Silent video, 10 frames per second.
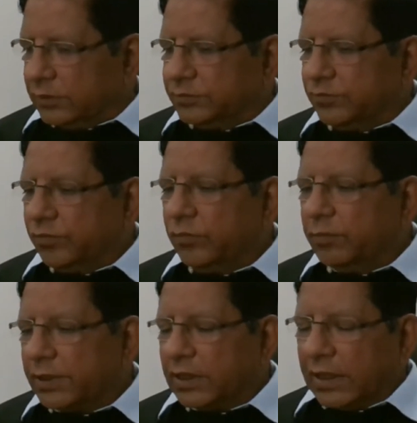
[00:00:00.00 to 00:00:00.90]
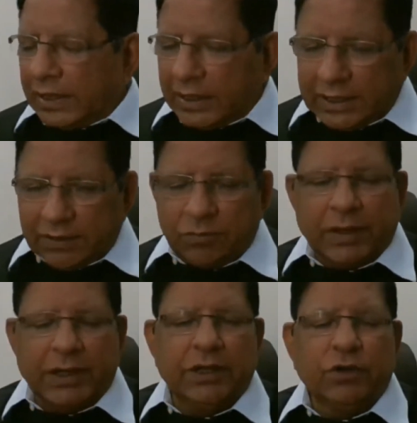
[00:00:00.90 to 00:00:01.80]
But I have
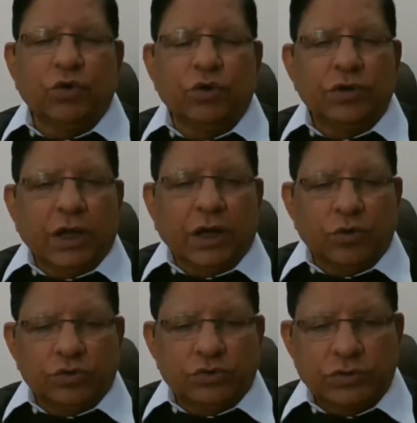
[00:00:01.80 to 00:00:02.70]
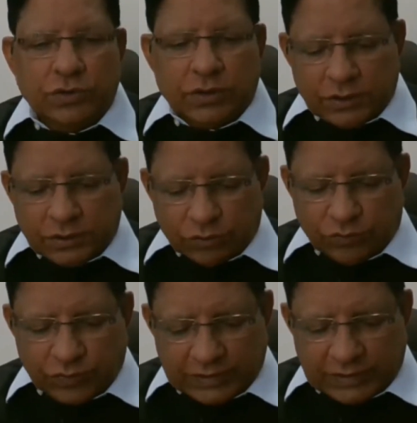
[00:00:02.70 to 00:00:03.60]
my own doubts
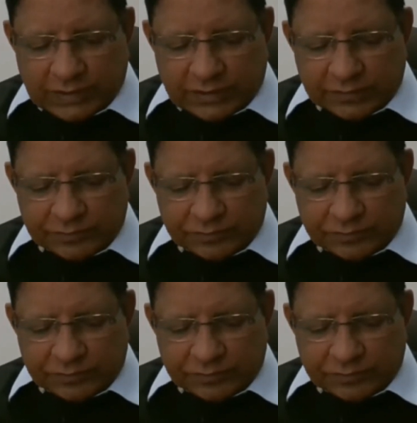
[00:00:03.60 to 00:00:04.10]
whether